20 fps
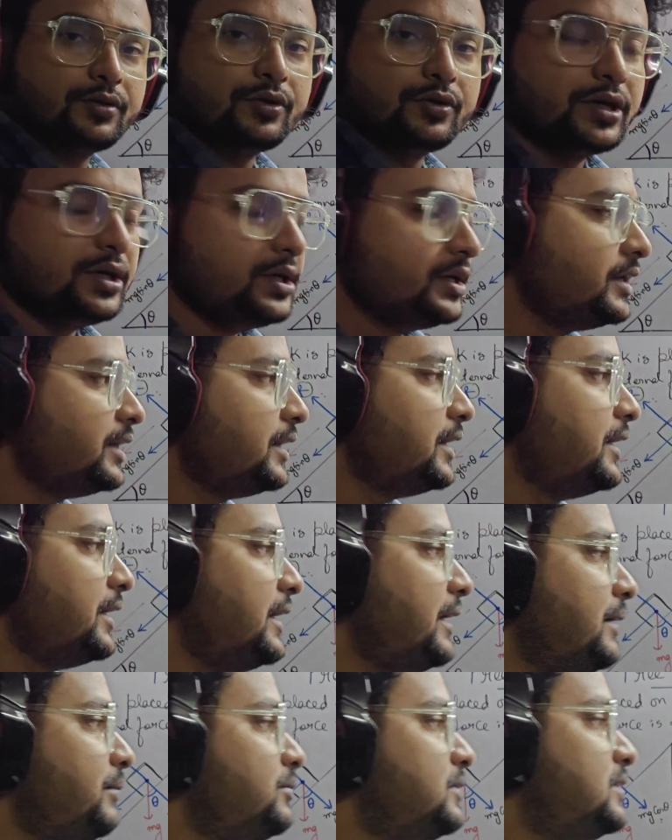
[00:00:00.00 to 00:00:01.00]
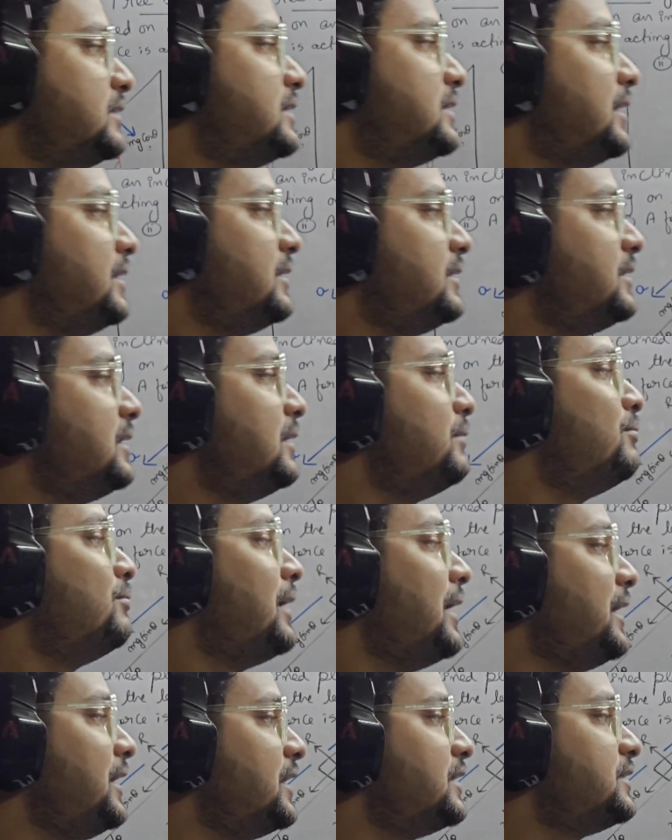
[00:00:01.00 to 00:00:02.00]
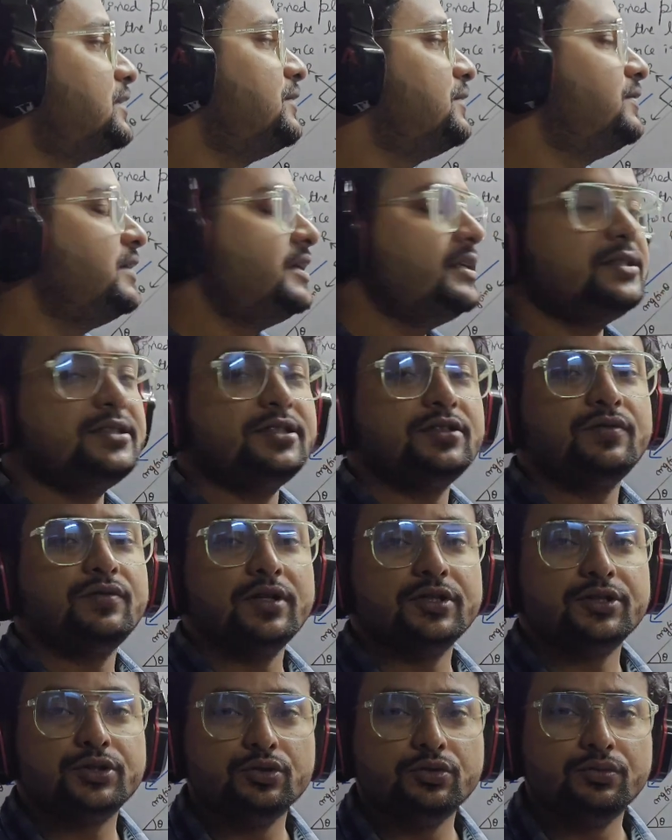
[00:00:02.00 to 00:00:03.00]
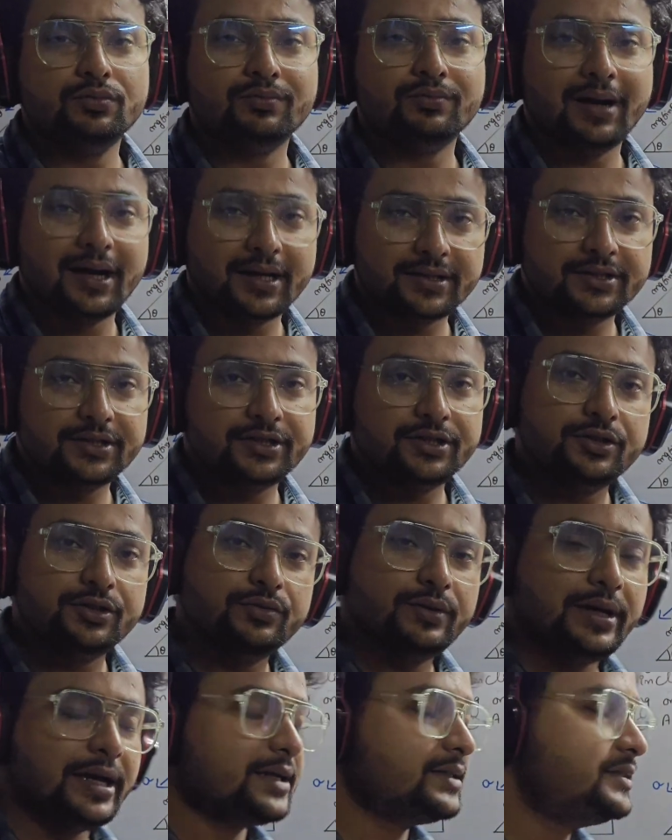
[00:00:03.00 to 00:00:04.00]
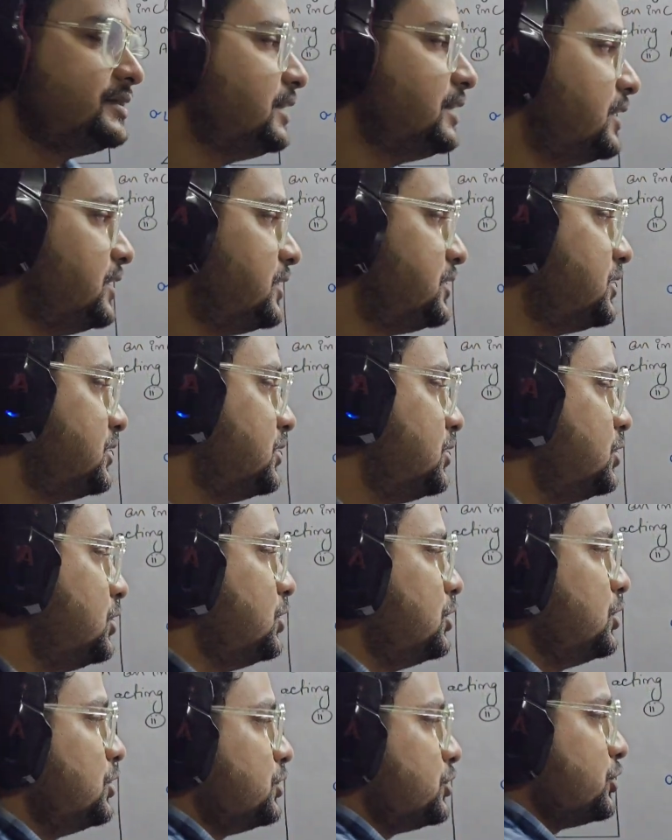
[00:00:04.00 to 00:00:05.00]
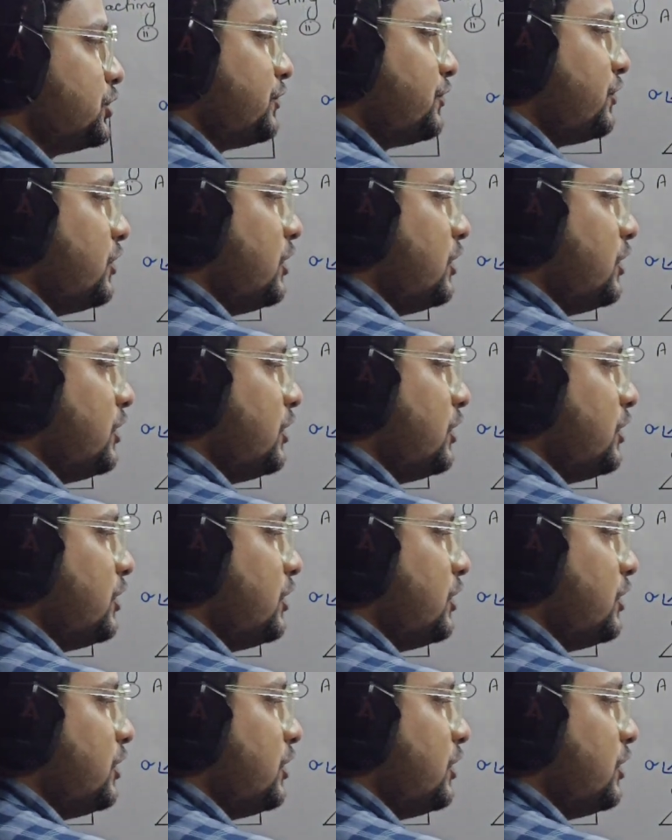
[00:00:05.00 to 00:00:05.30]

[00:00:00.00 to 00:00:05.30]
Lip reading: Okay, mg sin theta minus F, that is equals to mass into acceleration. So